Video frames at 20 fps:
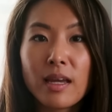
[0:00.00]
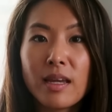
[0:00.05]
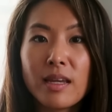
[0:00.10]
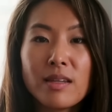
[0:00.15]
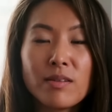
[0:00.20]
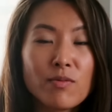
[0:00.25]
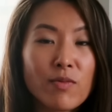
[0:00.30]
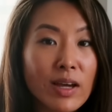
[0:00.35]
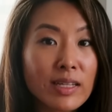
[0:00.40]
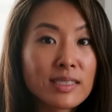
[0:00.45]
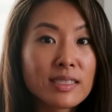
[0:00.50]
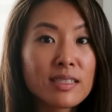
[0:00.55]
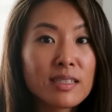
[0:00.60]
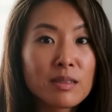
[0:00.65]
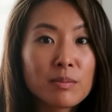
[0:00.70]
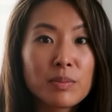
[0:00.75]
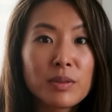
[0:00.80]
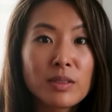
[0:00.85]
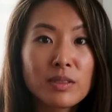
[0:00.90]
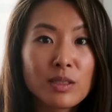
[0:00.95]
investing
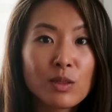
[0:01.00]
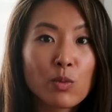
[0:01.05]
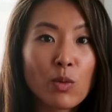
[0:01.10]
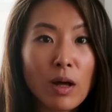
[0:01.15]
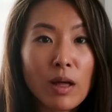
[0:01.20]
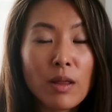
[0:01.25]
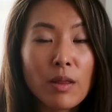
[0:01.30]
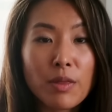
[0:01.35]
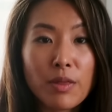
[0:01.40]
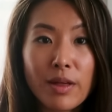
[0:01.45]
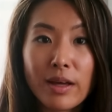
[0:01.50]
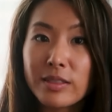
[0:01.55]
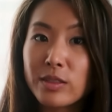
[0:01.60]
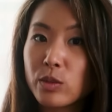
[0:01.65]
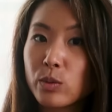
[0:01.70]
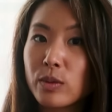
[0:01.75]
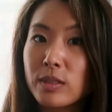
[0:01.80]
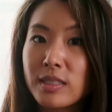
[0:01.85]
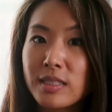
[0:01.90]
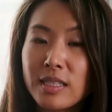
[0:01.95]
and building wealth, as
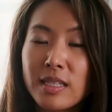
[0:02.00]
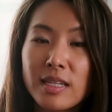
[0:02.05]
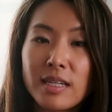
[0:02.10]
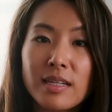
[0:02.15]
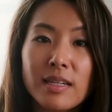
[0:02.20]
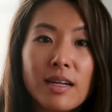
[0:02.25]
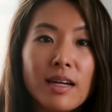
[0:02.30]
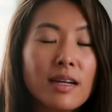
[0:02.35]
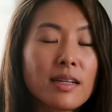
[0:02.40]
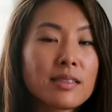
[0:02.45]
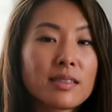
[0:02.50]
you will see,